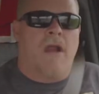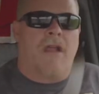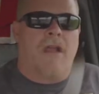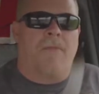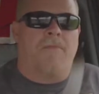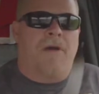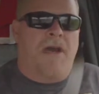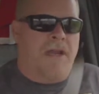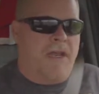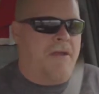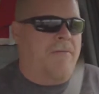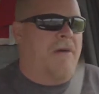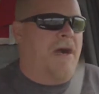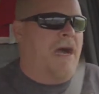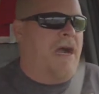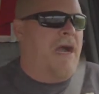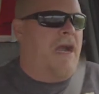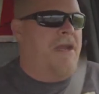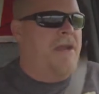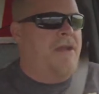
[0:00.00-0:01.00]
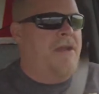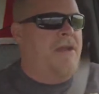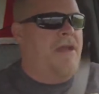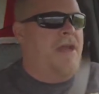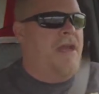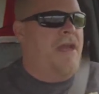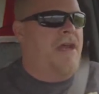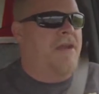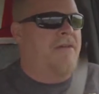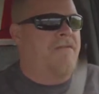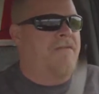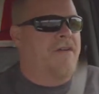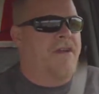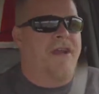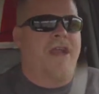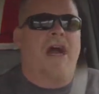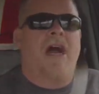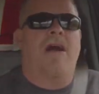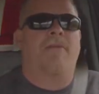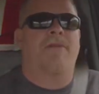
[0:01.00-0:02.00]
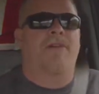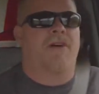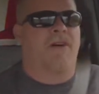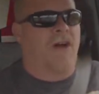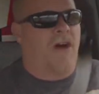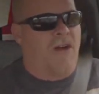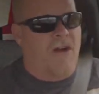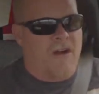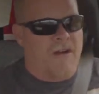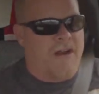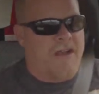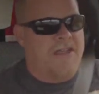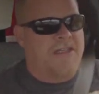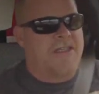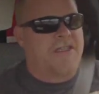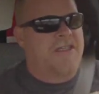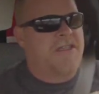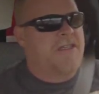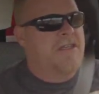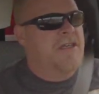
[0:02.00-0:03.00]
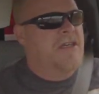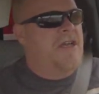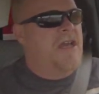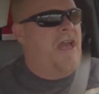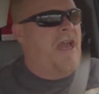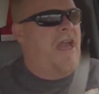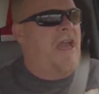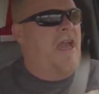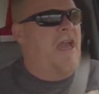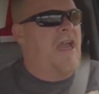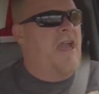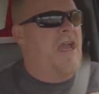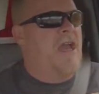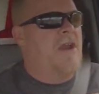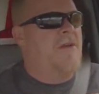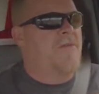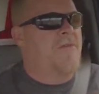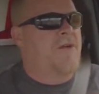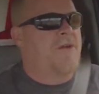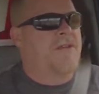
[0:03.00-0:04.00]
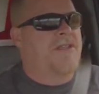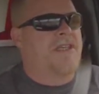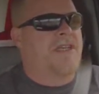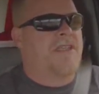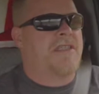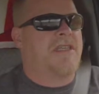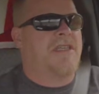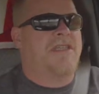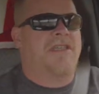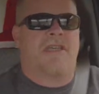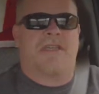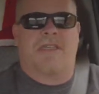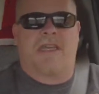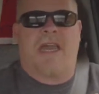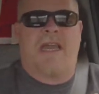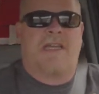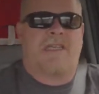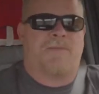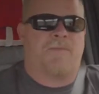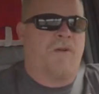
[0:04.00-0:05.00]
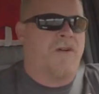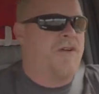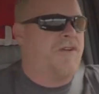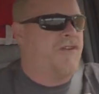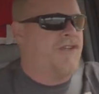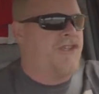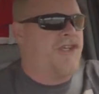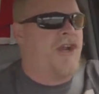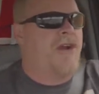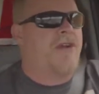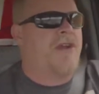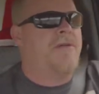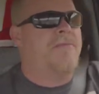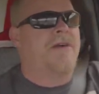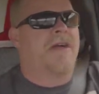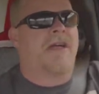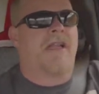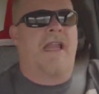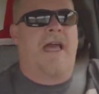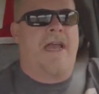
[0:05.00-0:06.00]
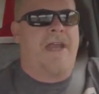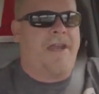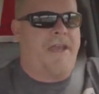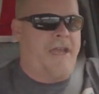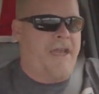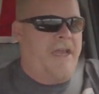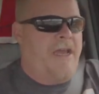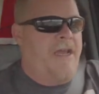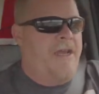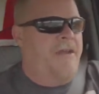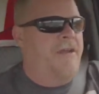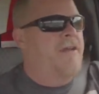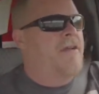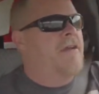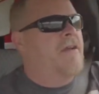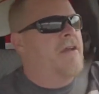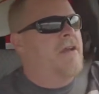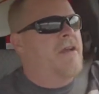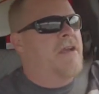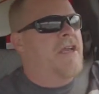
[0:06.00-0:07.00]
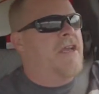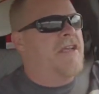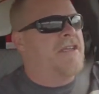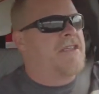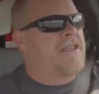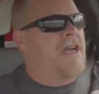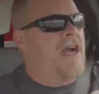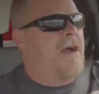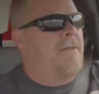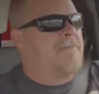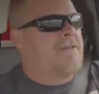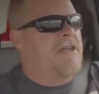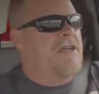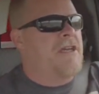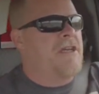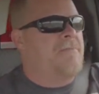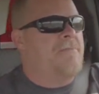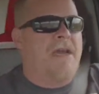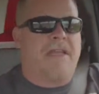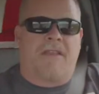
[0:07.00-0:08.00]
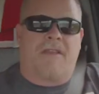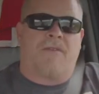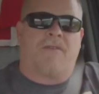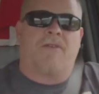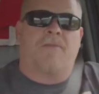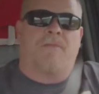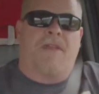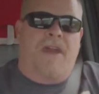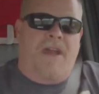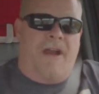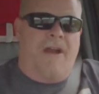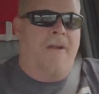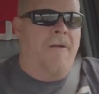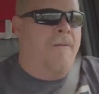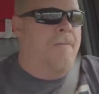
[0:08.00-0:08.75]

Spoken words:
a good buddy of mine and a phenomenal artist and Route 66 expert, Jerry McClanahan, he stopped and met the group there.